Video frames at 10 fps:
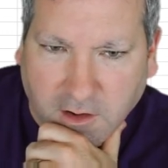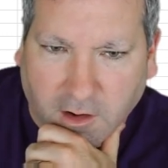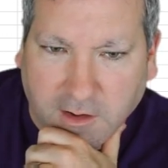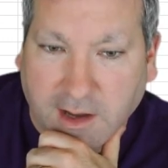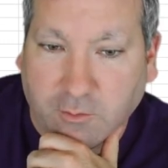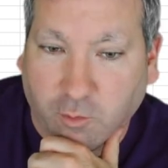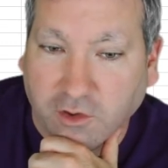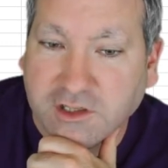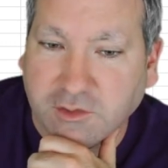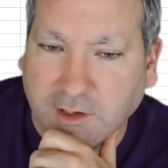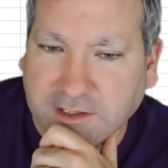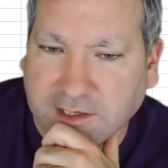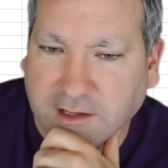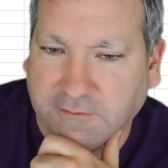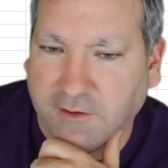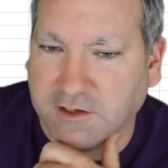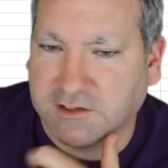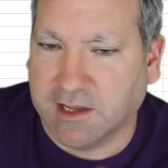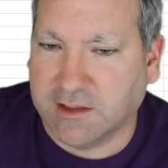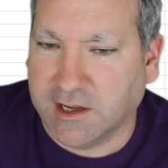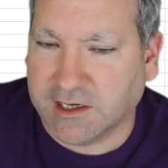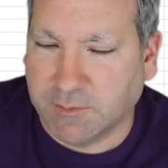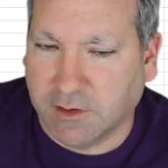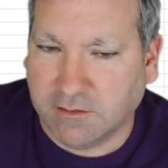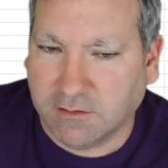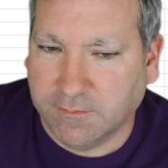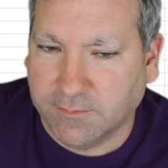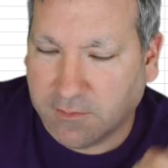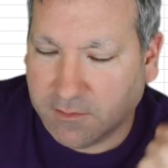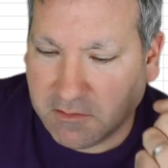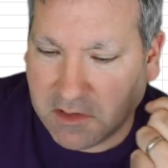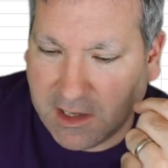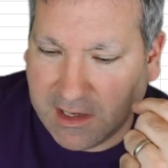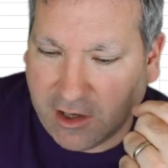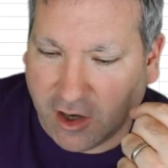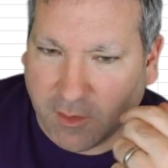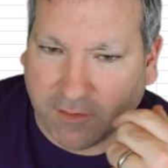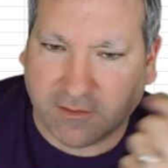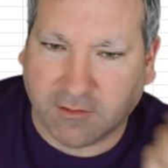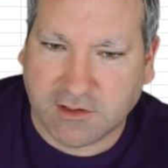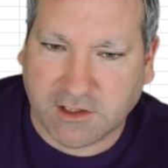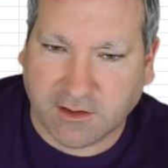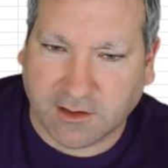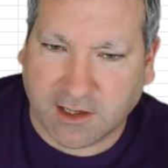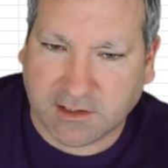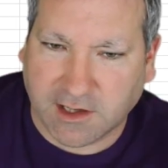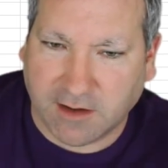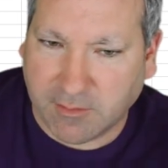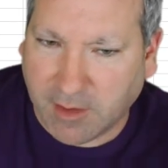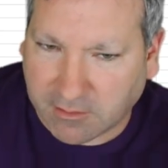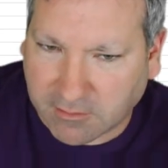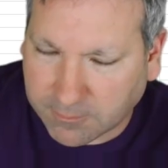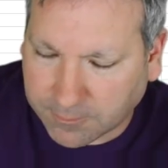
I add 1 to it to get the first day of the next month, EOMONTH to return the last day of the month.